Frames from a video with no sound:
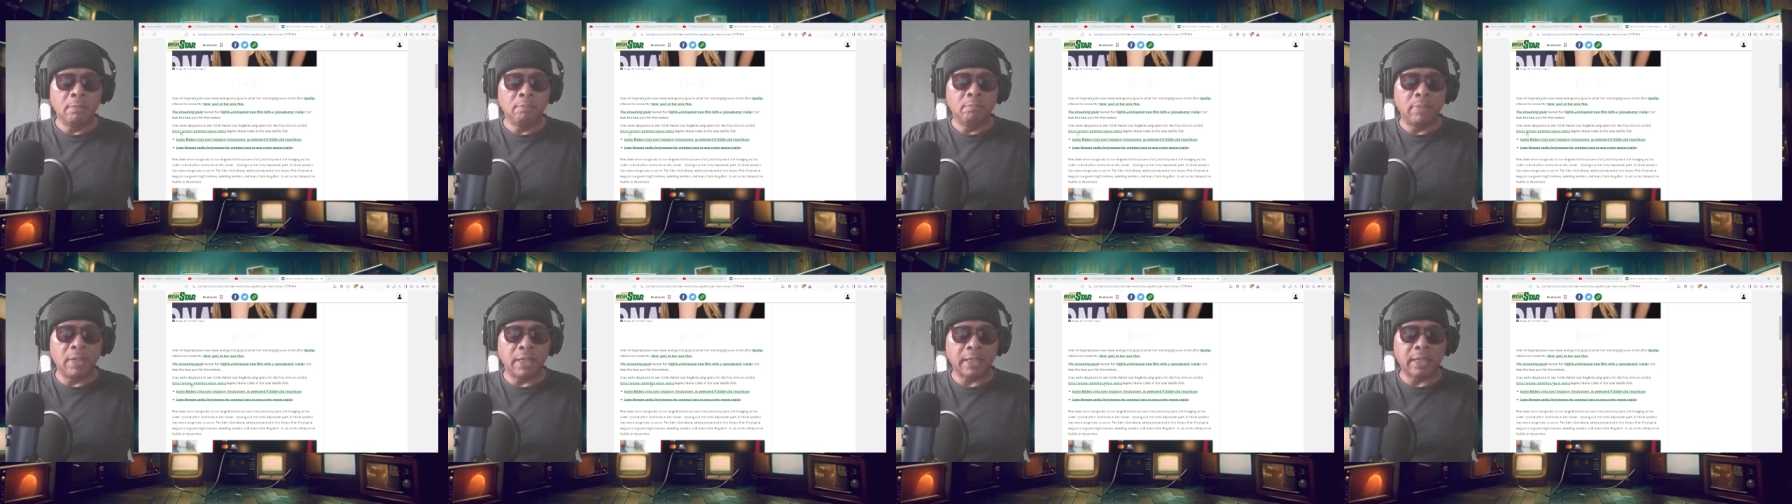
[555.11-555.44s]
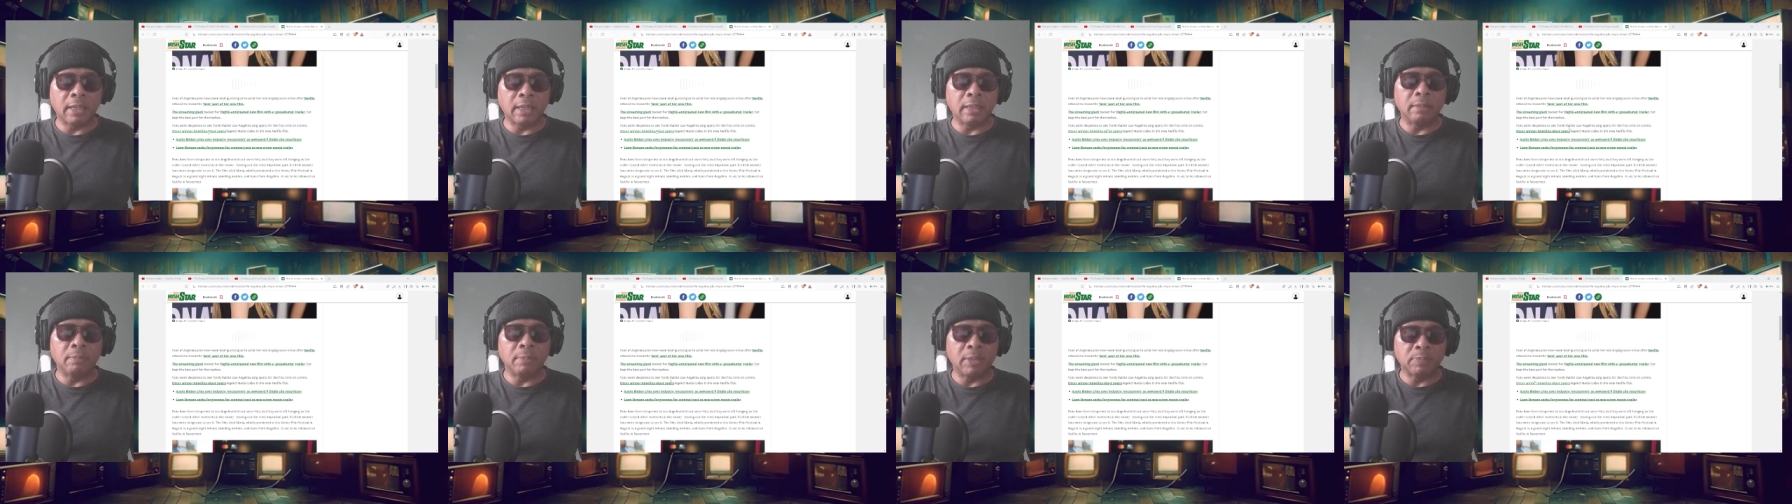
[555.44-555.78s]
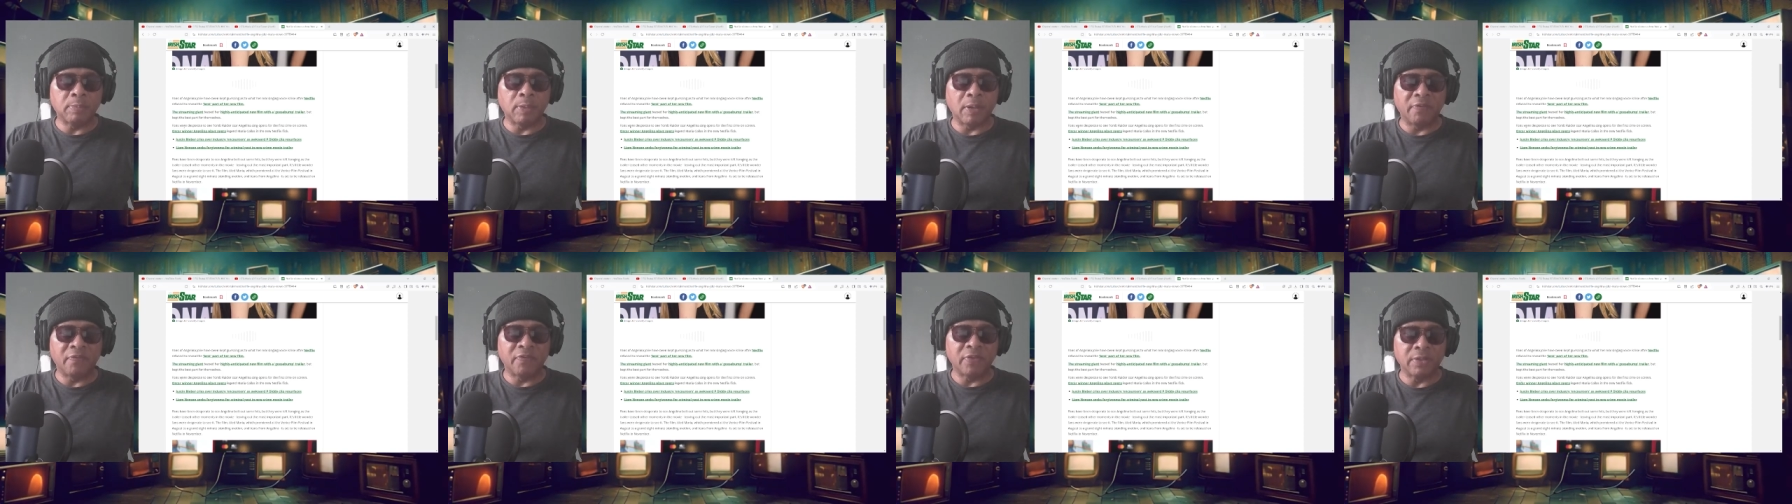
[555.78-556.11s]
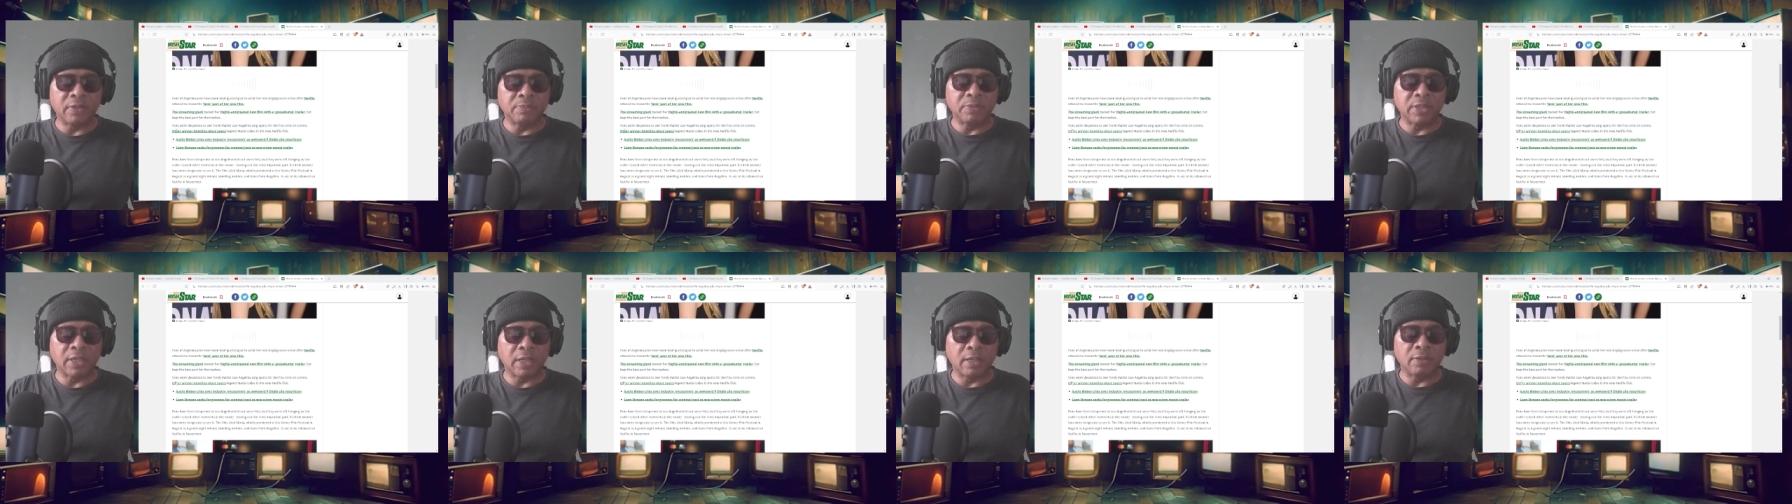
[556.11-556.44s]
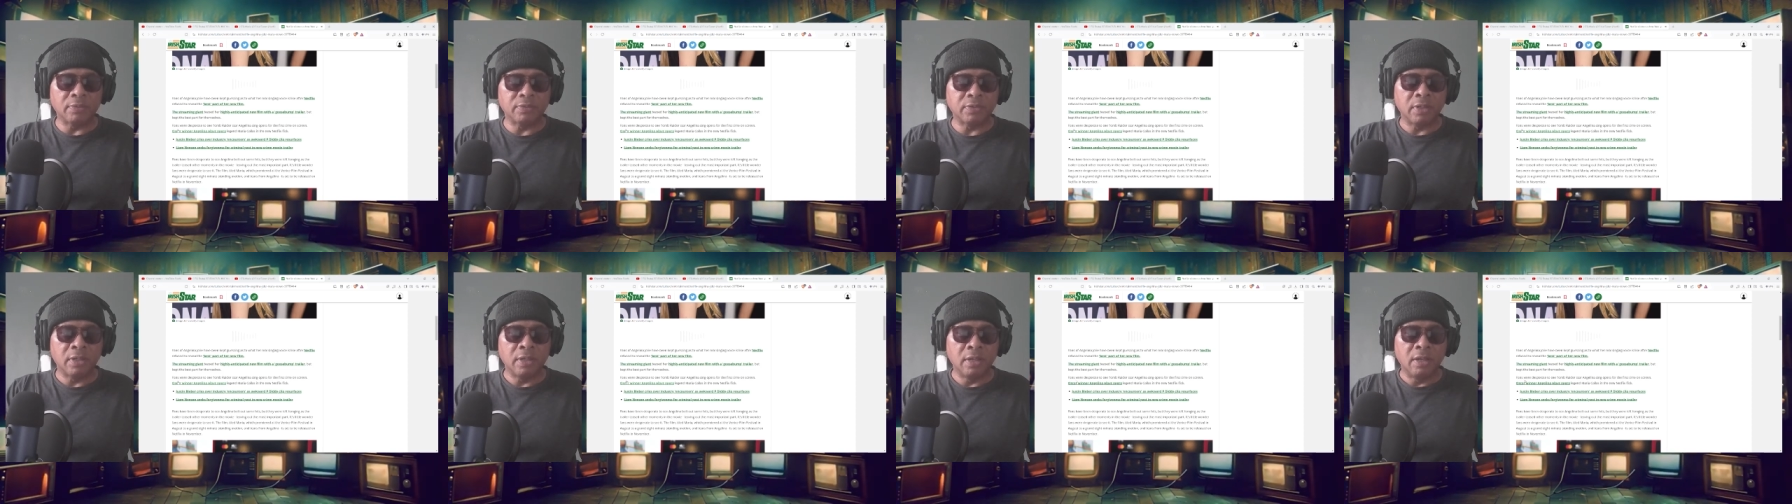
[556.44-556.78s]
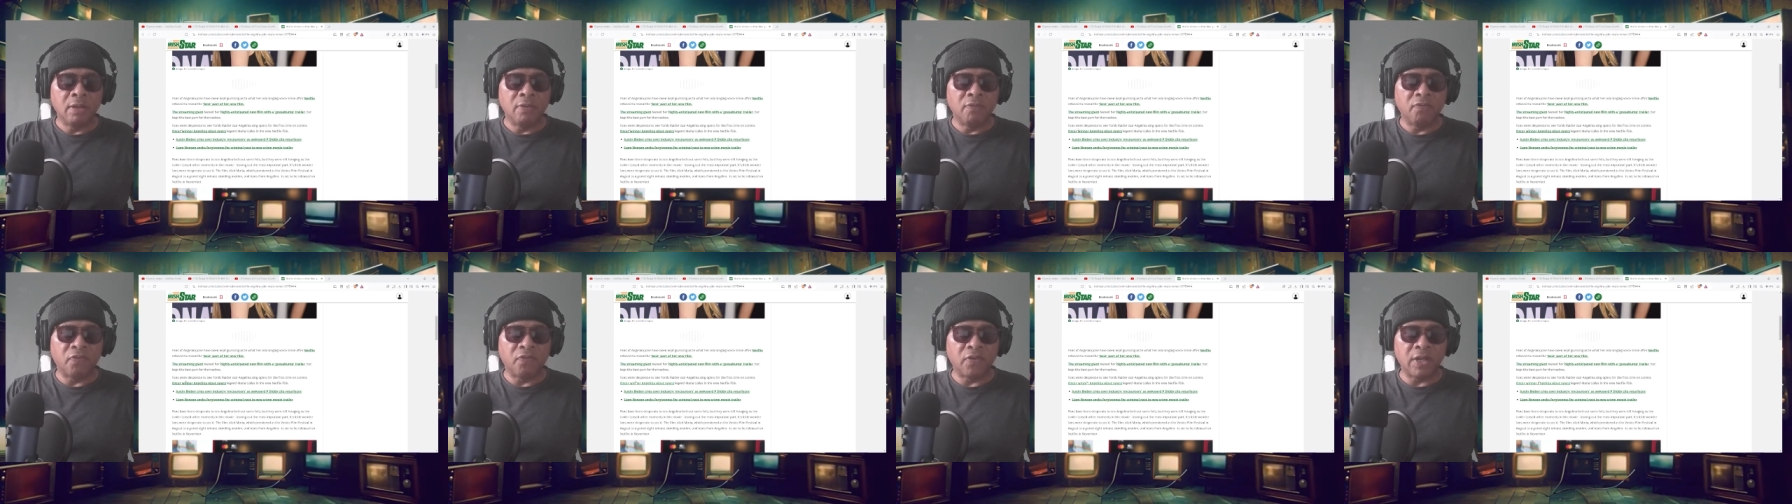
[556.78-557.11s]
But kept the best part for themselves.
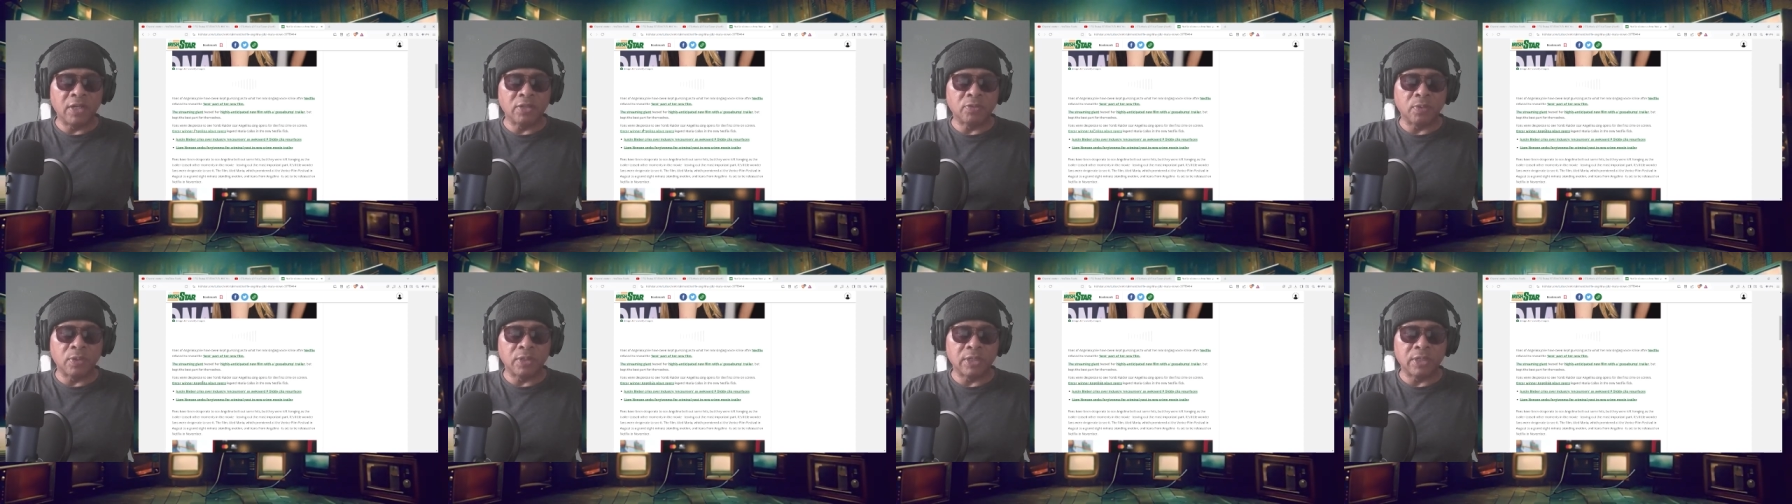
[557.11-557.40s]
Fans were